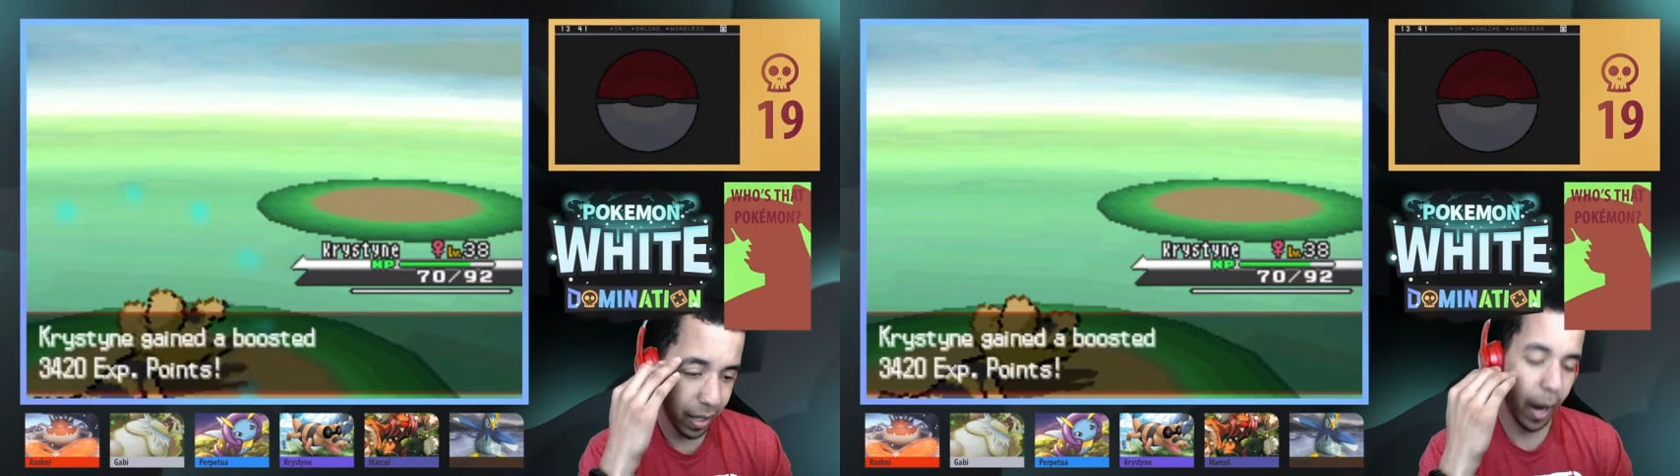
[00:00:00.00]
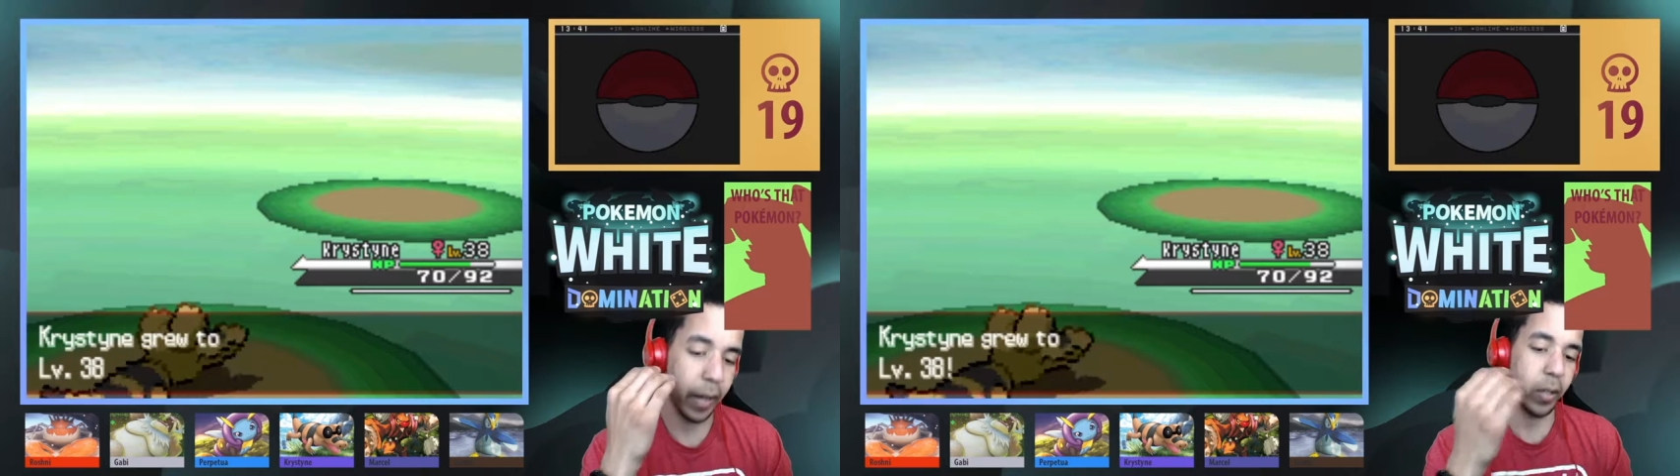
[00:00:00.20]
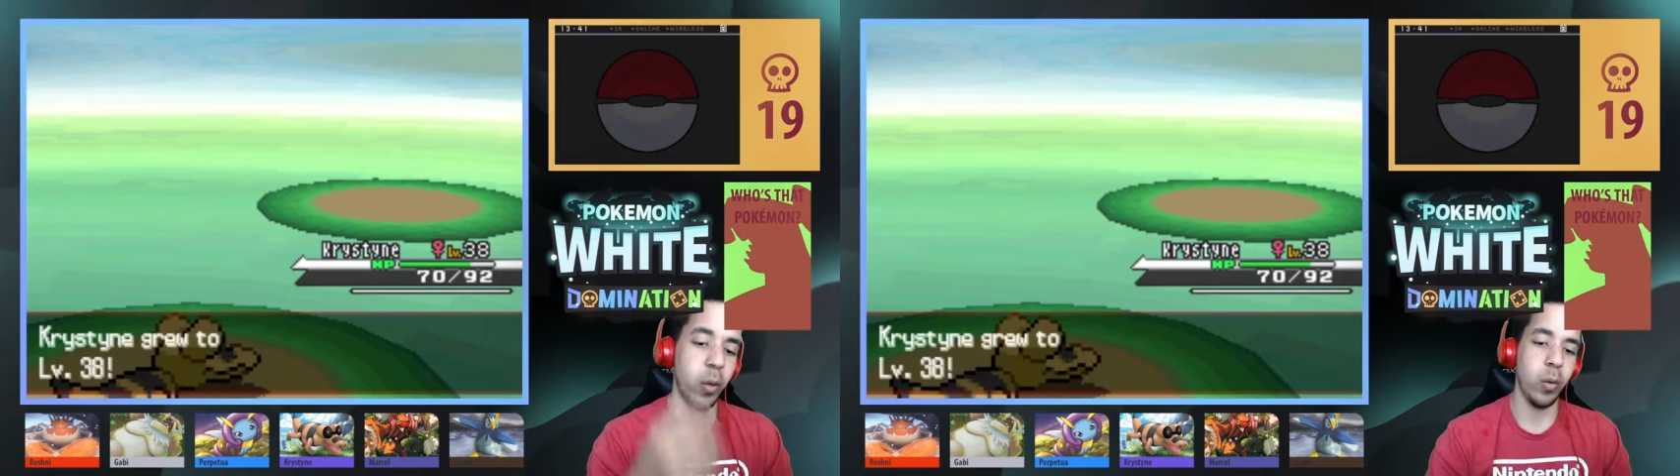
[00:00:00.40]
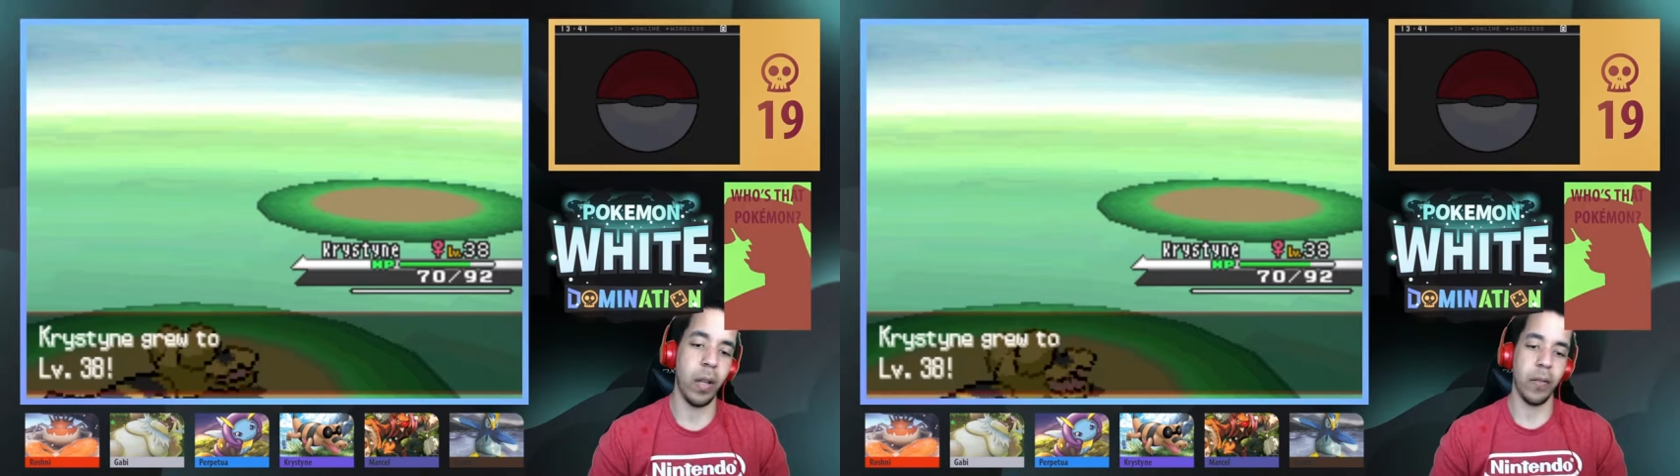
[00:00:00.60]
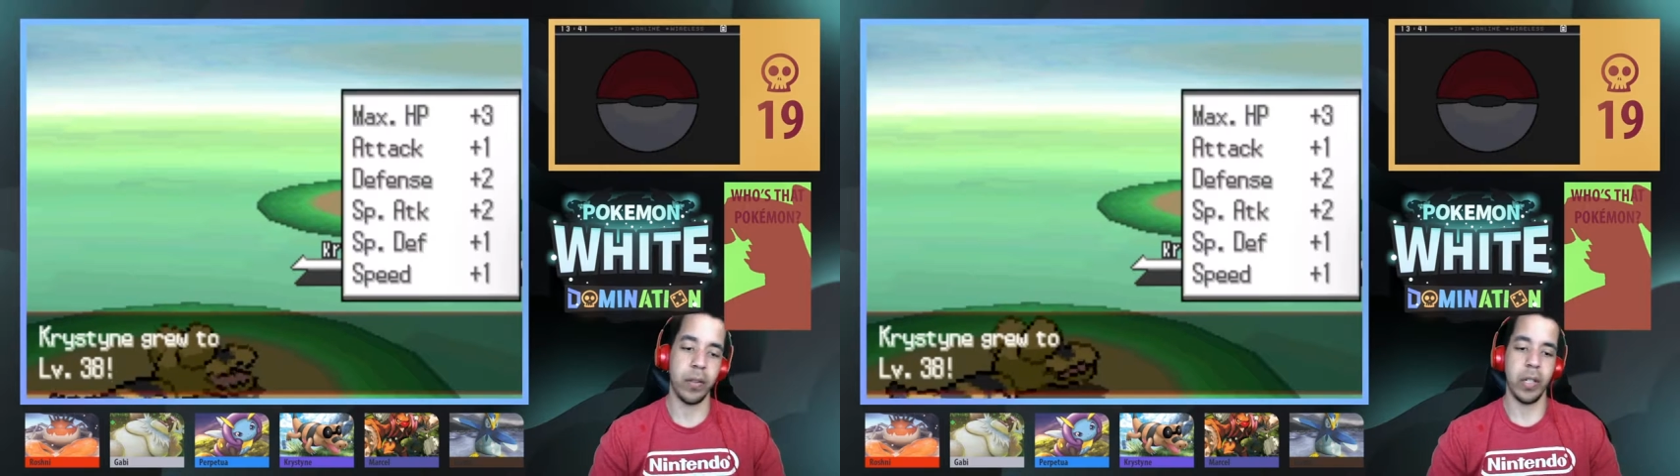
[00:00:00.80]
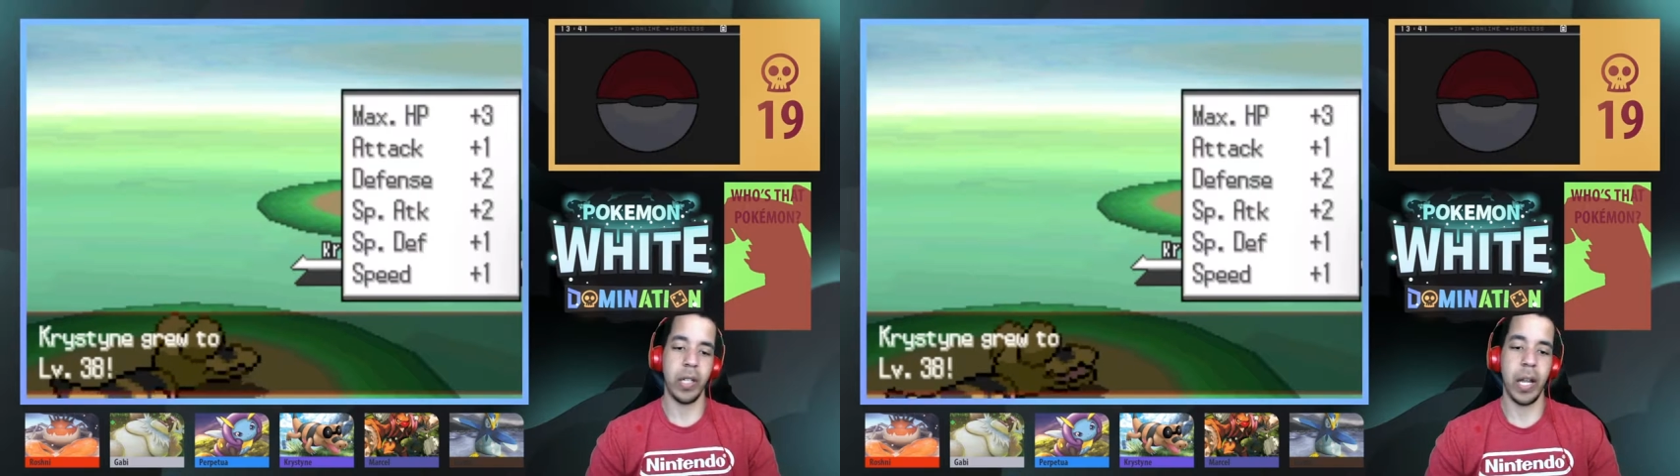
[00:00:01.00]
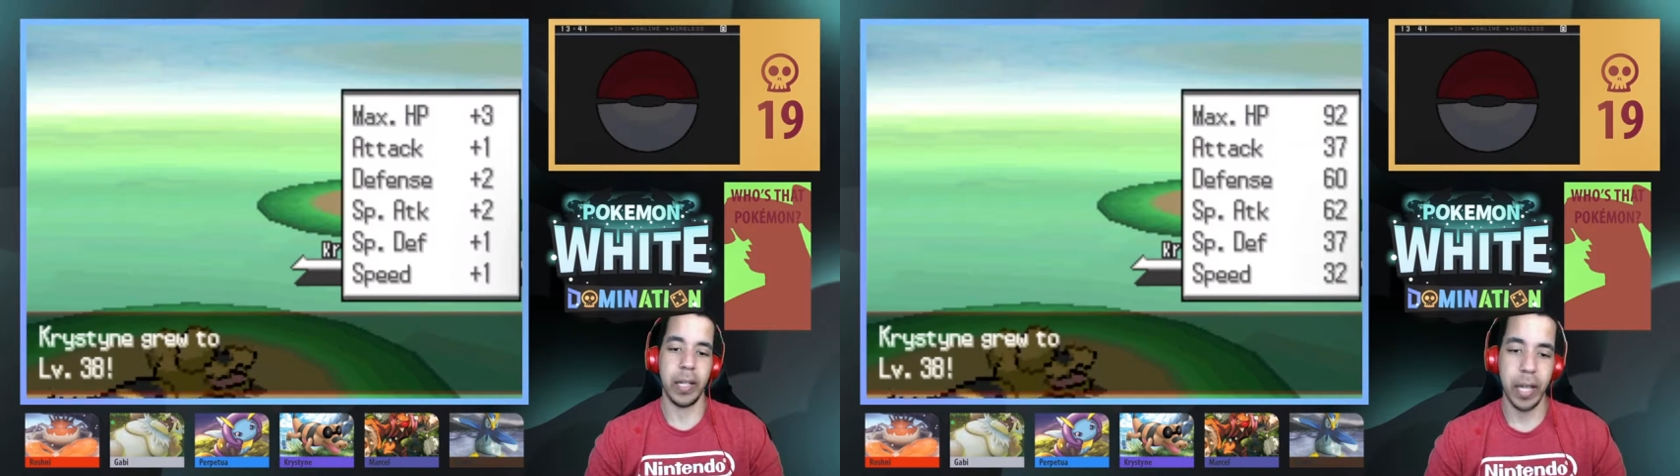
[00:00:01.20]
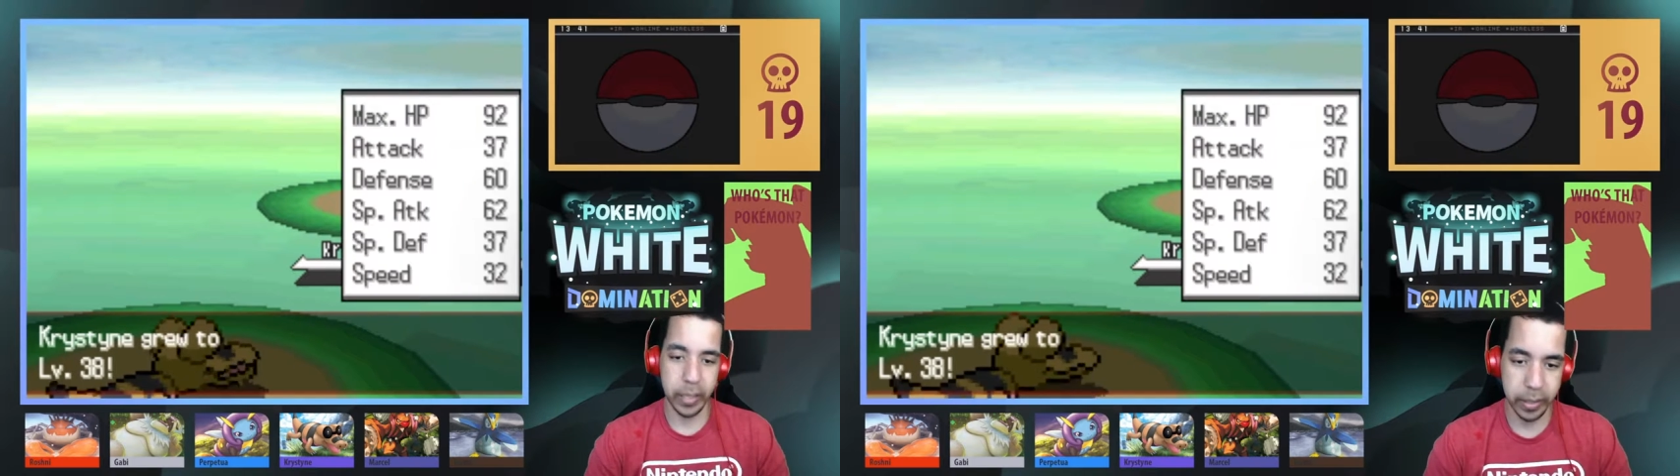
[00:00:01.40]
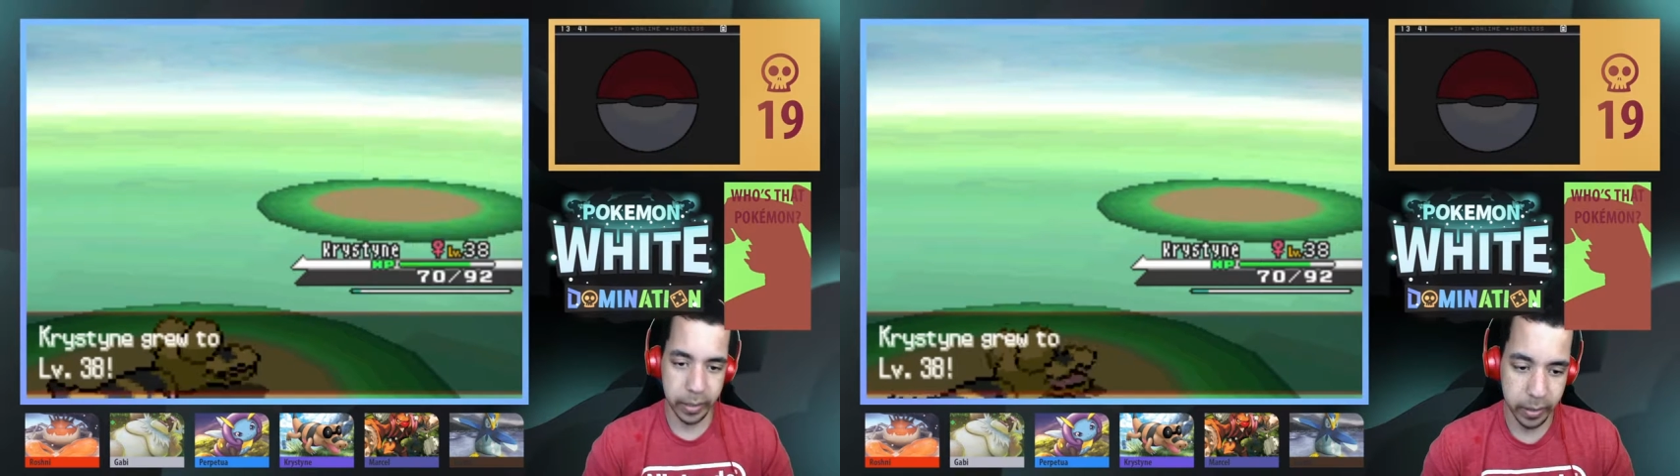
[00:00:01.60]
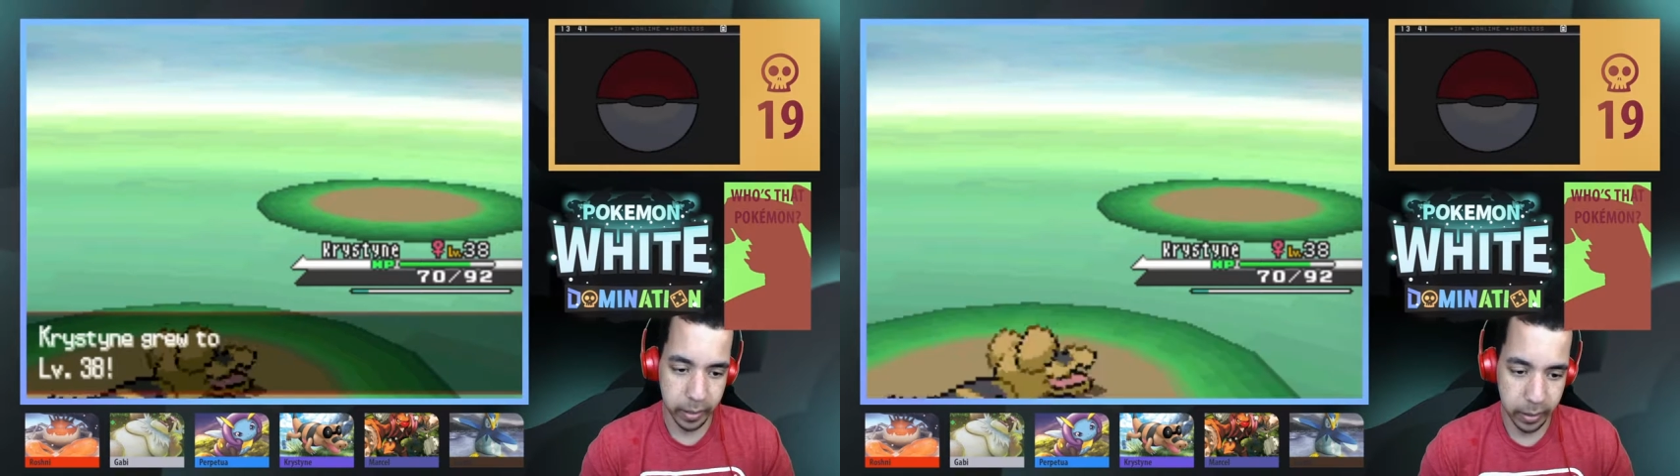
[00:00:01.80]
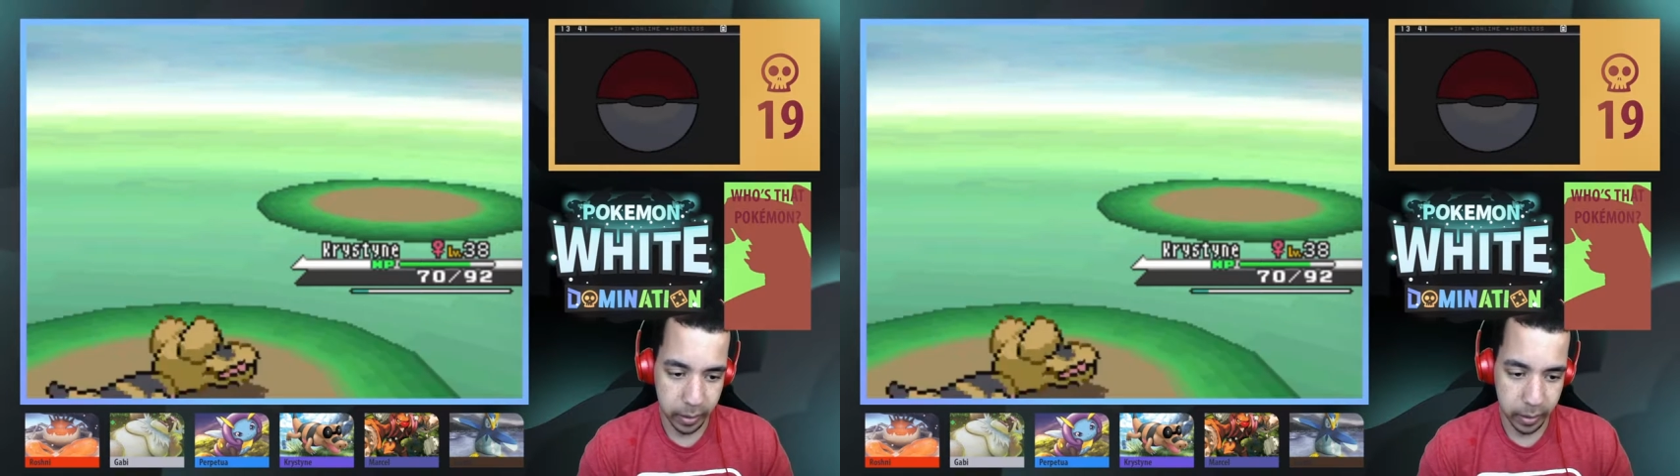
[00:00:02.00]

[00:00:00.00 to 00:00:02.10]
Alright, cool, level 38, nice.